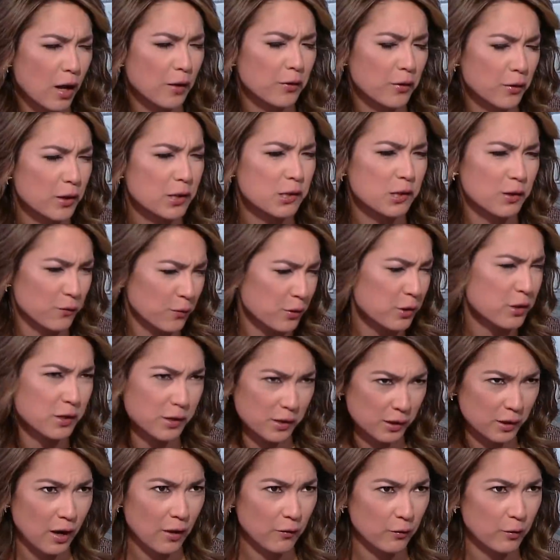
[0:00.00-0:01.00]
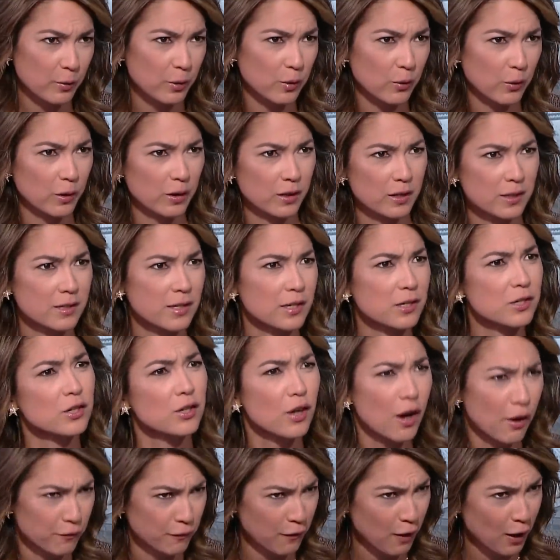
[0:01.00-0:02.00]
not the least of which is a government
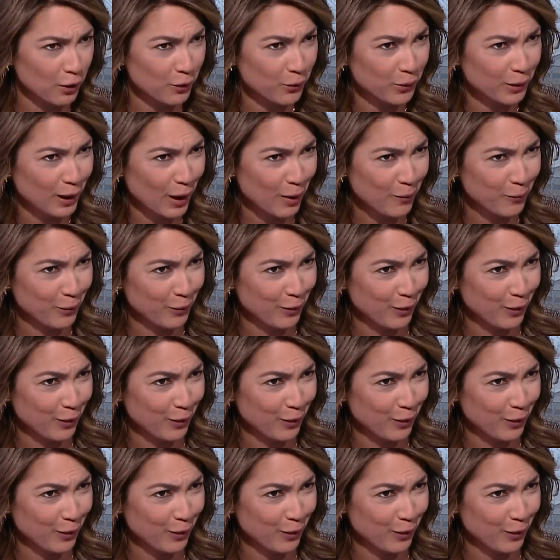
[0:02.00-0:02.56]
organization not following up